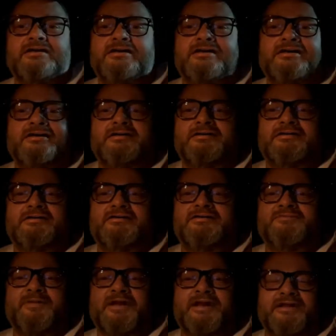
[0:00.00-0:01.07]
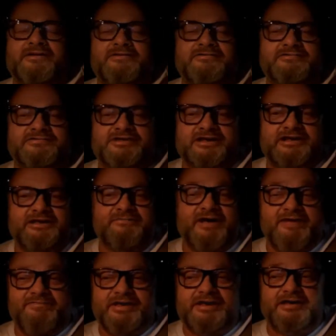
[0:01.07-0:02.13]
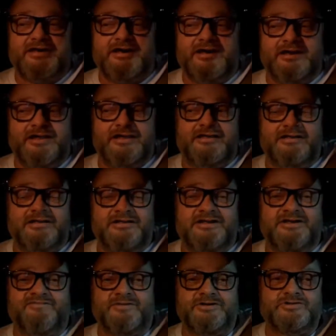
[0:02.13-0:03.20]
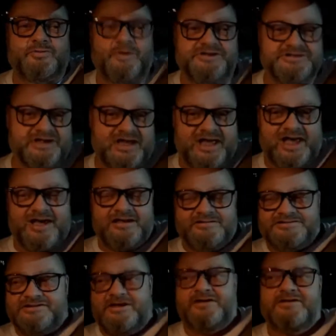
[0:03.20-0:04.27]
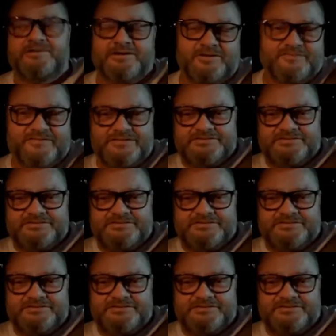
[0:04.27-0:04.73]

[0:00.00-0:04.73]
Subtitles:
Oh, it's been a long time. I've been on a lot on different Twitch accounts and all over.